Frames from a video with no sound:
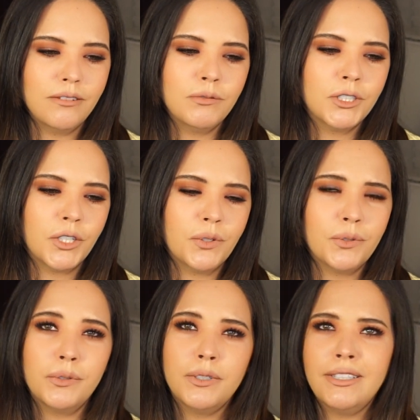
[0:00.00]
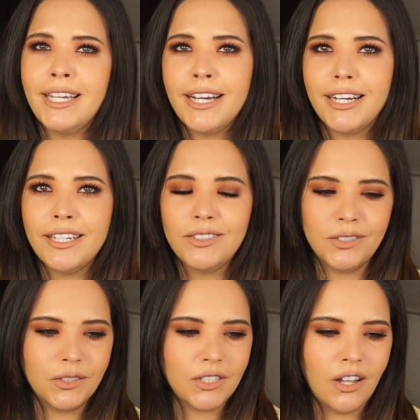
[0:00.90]
So yeah, I use
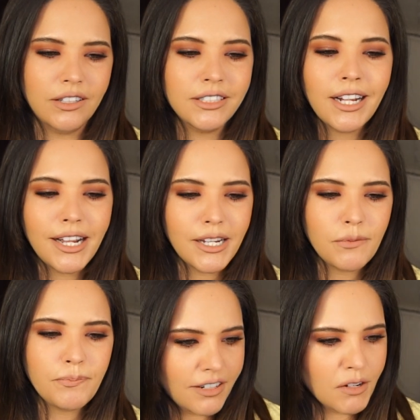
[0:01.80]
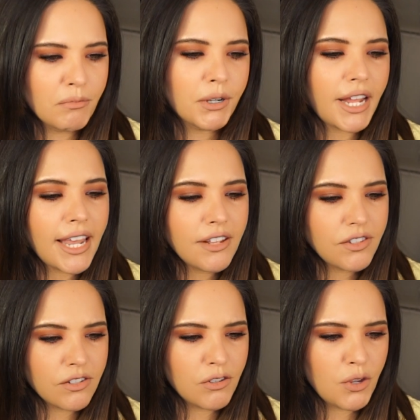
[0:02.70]
those all the time. Number
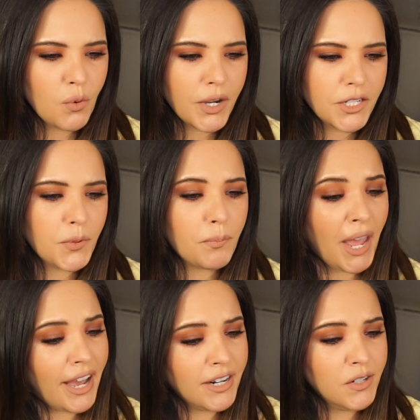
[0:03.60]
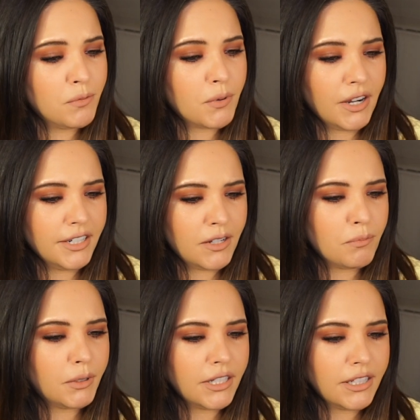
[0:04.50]
8, do you wait to pan a product
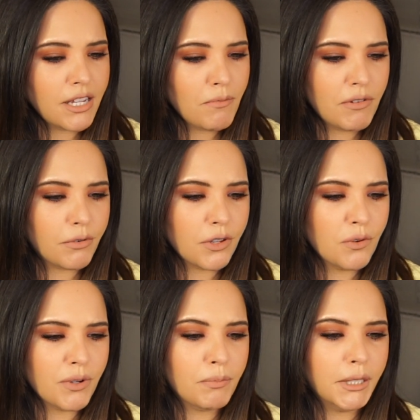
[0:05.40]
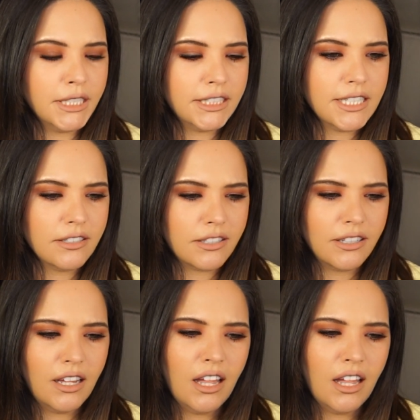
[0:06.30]
completely before you replace it?